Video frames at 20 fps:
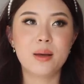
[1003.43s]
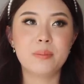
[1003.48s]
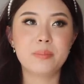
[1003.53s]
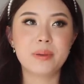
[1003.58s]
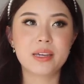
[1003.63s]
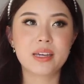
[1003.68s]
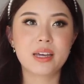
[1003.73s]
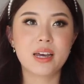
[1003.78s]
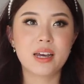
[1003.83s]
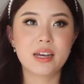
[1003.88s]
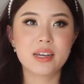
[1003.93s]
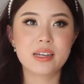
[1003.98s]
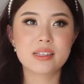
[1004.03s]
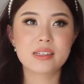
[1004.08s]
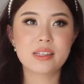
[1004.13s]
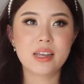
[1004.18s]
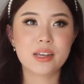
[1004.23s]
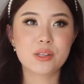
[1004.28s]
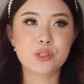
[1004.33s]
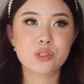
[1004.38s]

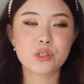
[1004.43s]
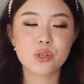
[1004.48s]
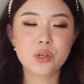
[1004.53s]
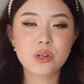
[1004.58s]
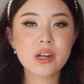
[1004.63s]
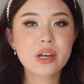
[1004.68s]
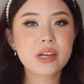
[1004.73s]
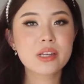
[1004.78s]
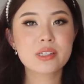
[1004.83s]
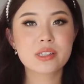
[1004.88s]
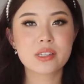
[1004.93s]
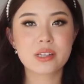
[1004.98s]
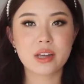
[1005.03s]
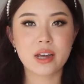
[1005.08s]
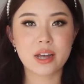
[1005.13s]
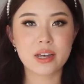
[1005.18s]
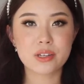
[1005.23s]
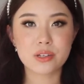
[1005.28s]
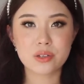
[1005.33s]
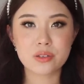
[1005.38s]
Because as soon as
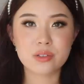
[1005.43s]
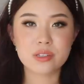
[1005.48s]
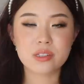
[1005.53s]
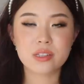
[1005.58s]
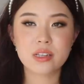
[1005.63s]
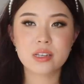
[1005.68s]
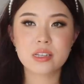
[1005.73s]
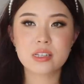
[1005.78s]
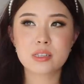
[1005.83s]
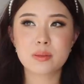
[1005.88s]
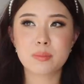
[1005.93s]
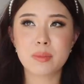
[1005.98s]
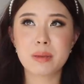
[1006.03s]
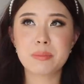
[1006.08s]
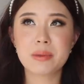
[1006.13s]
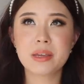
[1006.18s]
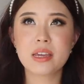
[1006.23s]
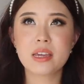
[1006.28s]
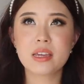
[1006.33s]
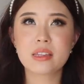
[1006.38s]
I used this,
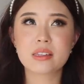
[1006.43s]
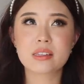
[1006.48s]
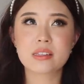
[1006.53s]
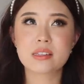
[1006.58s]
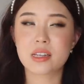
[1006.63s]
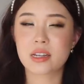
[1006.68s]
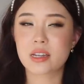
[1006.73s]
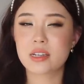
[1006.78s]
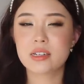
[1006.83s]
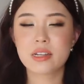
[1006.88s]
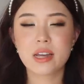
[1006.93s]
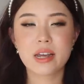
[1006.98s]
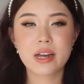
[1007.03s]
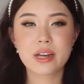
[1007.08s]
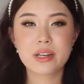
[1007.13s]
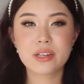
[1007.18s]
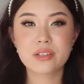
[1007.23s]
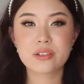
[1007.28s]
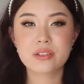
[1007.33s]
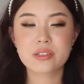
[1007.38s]
maybe the second day
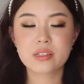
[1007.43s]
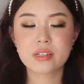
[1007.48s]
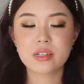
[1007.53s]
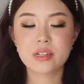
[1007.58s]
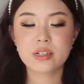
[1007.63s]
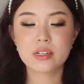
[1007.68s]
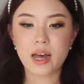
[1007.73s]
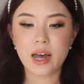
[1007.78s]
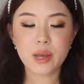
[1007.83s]
I used it,